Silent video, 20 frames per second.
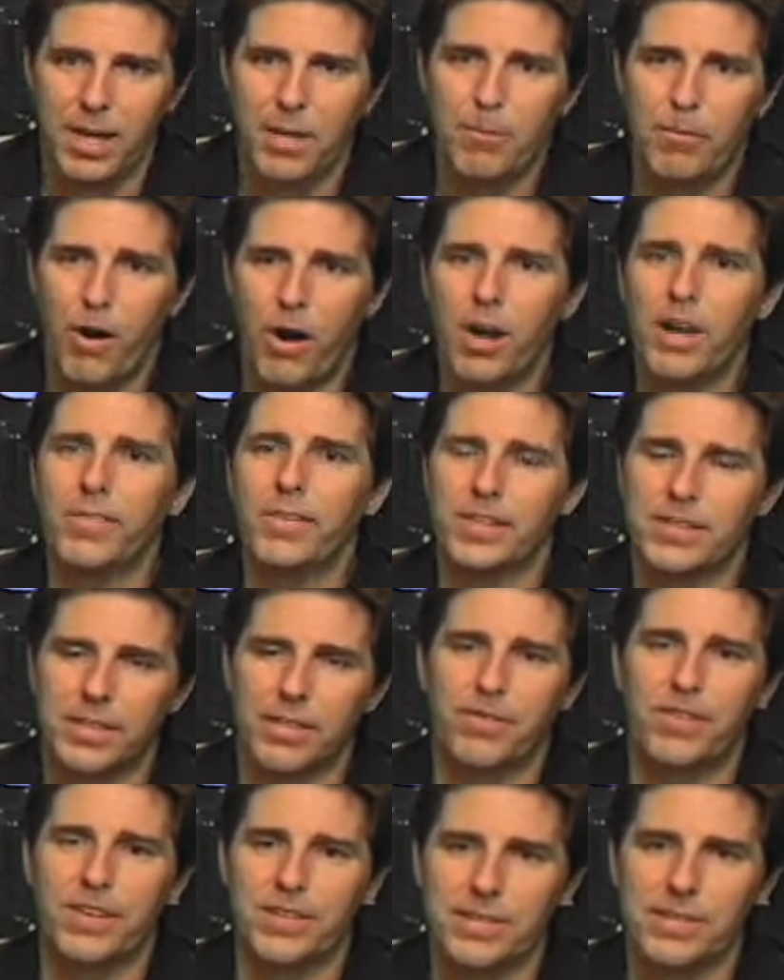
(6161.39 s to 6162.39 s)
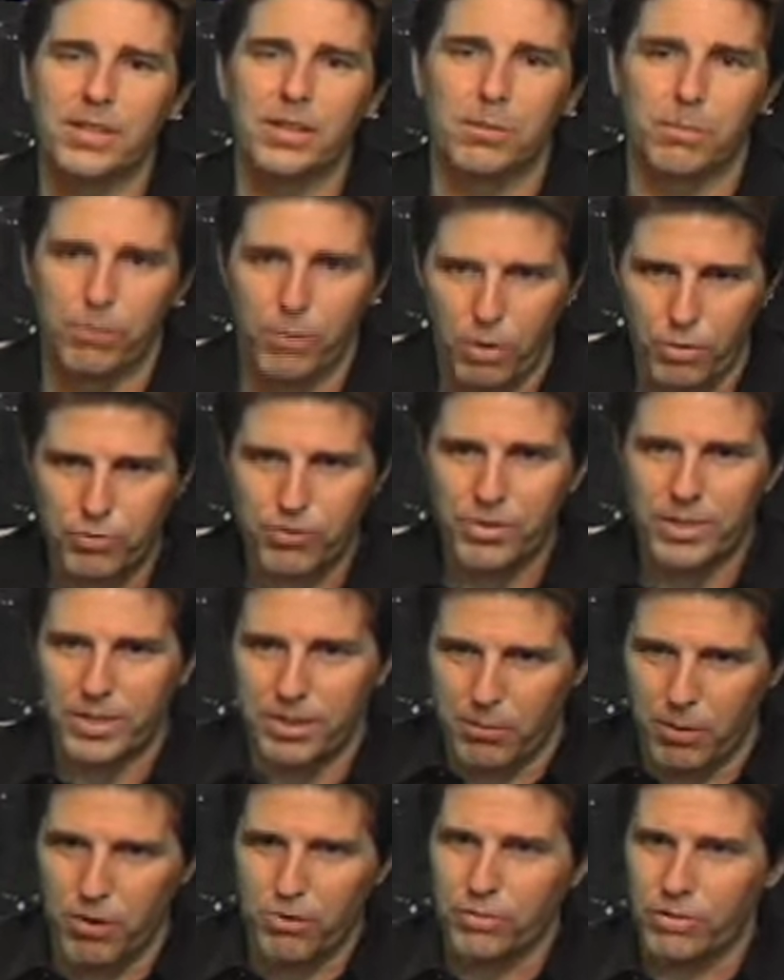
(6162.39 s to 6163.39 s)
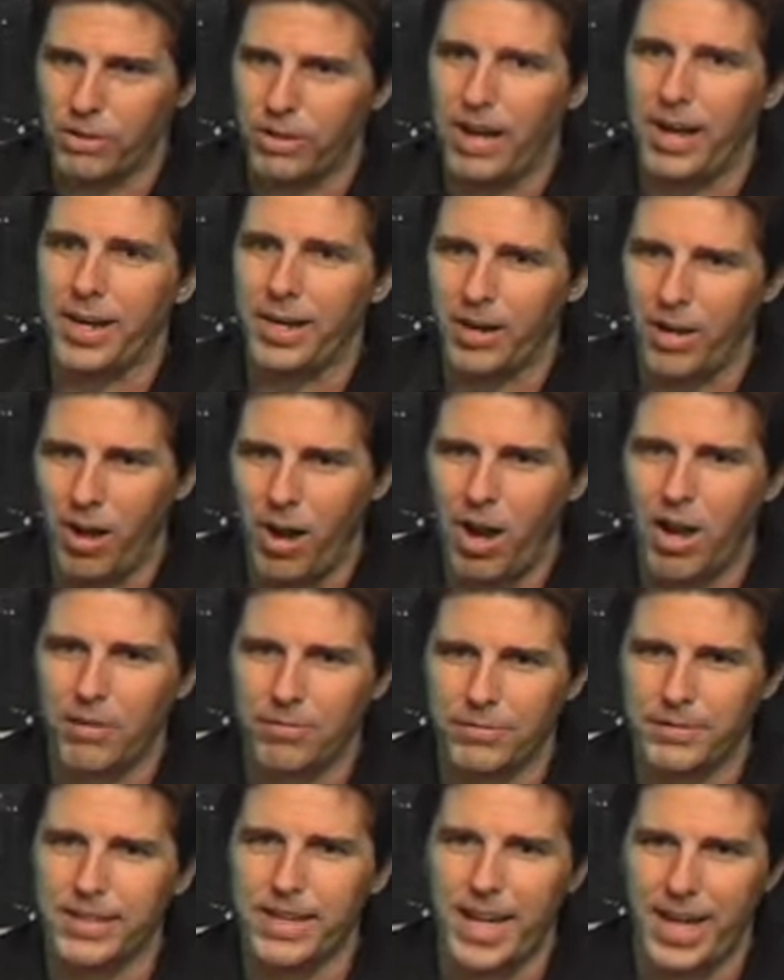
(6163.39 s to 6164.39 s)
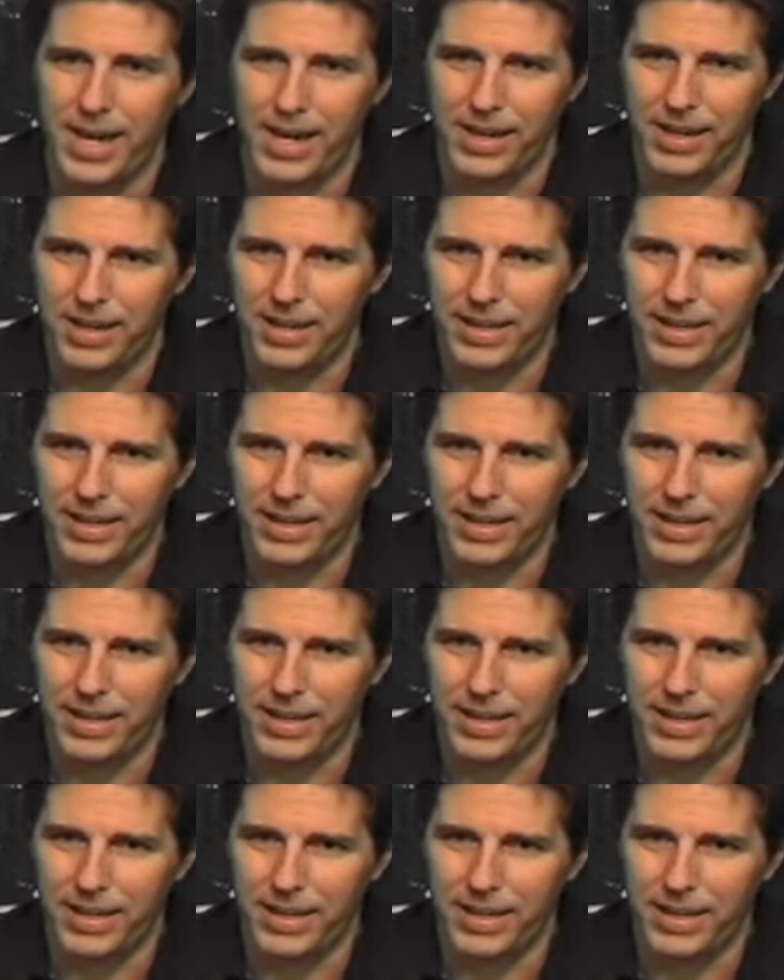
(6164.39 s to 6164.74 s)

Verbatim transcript: Part of it's the physical approaching the emotional on an off day.